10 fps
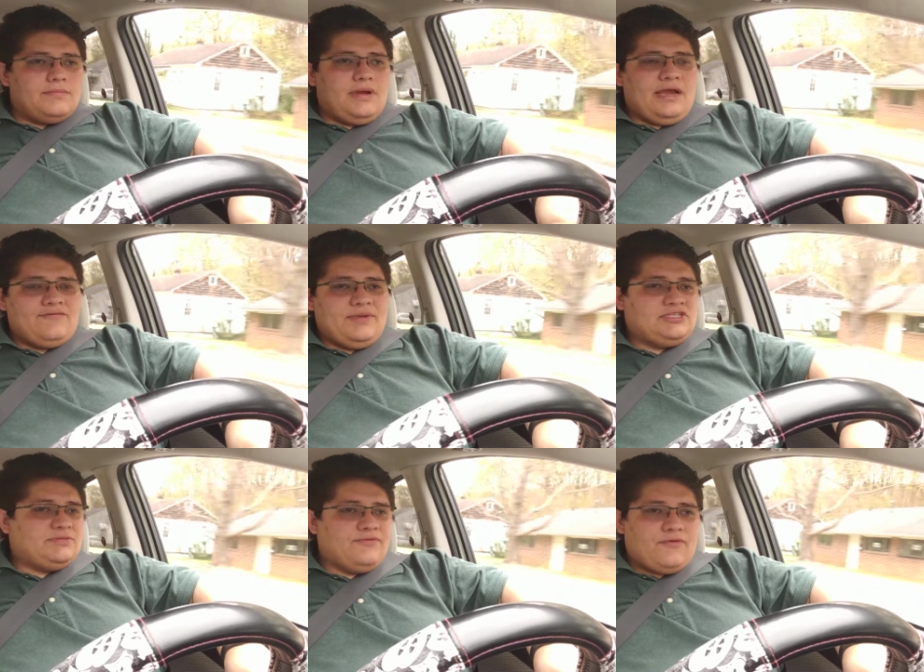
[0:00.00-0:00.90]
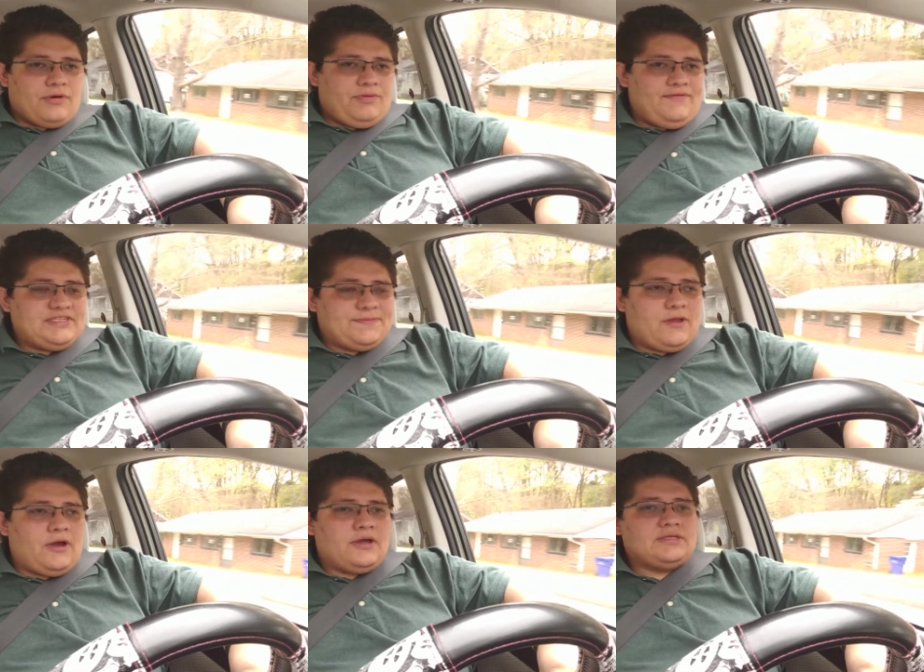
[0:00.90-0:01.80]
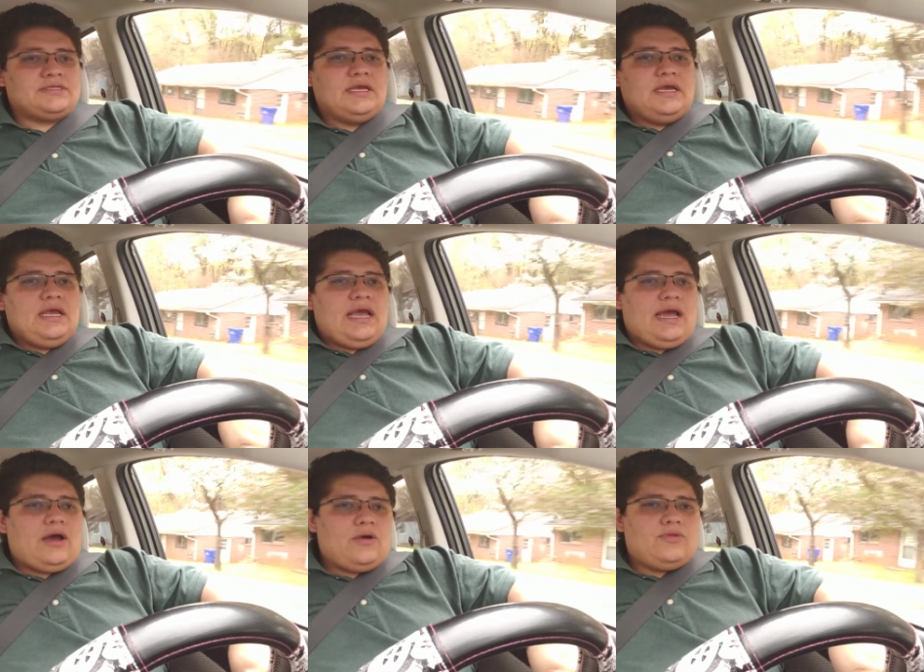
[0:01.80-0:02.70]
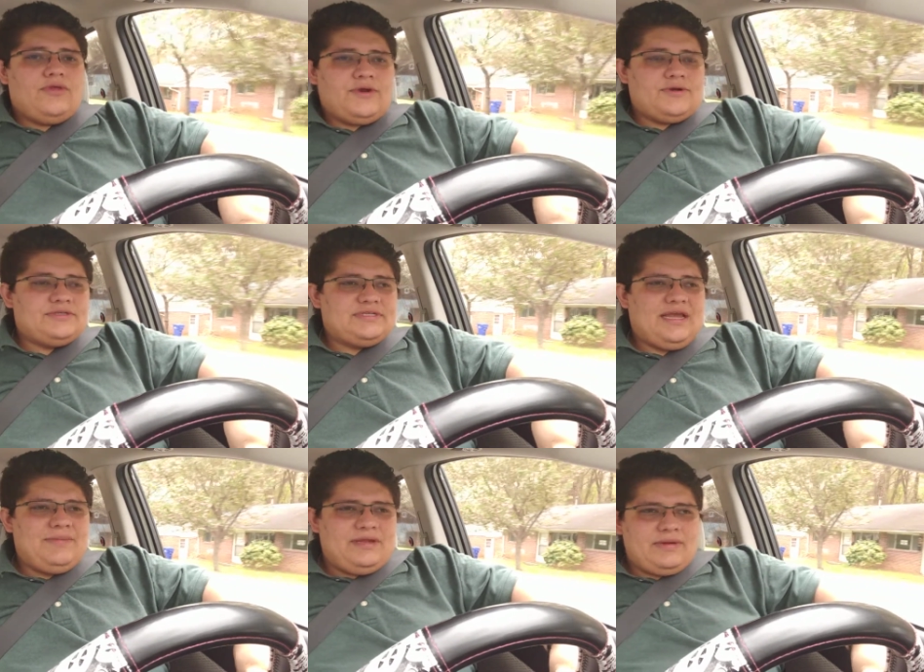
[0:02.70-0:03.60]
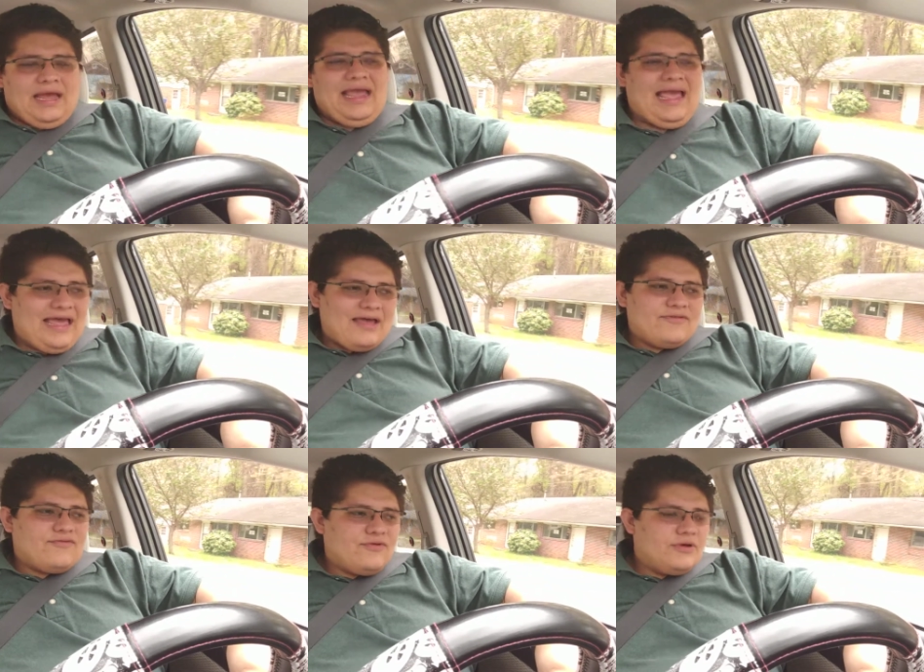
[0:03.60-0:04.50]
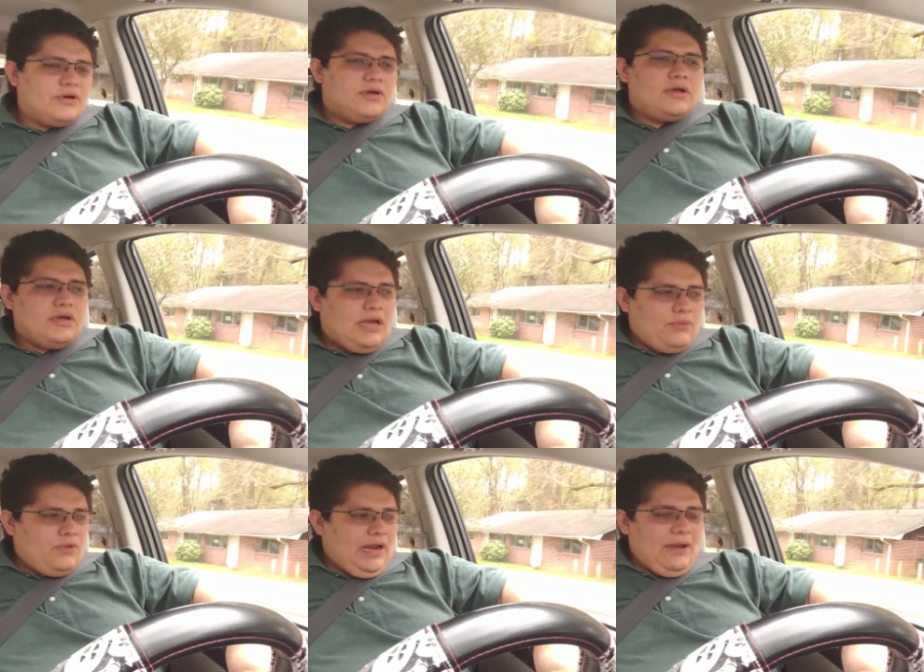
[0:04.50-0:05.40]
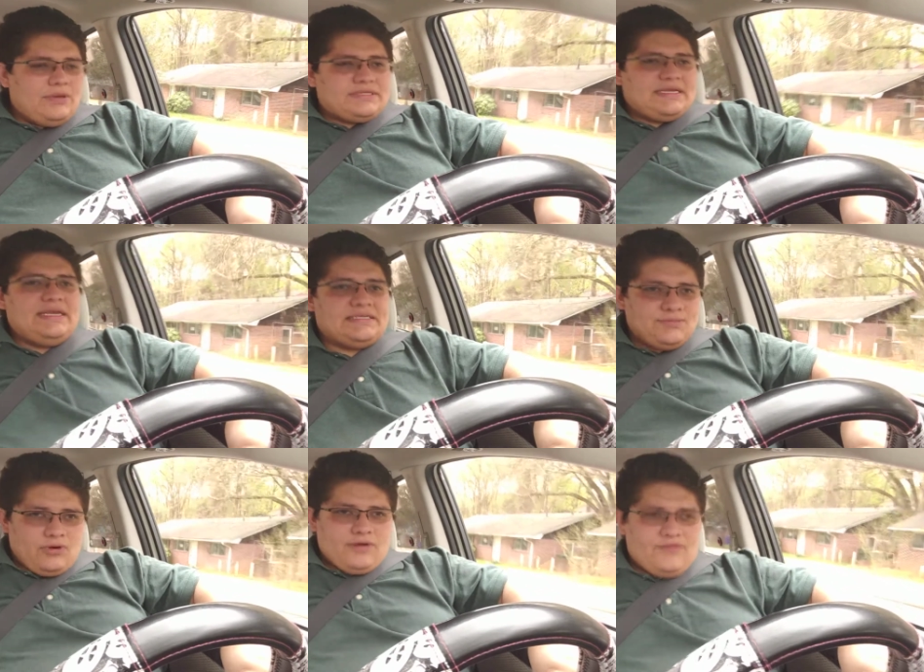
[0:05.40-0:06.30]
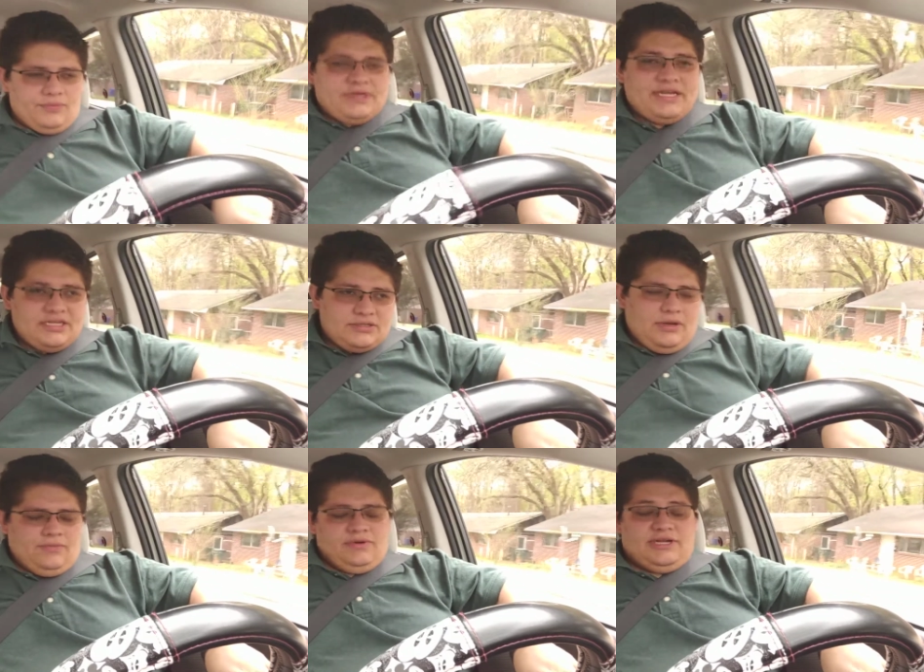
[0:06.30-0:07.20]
I've mentioned before in previous blogs how I have what I would say is more of a ridiculous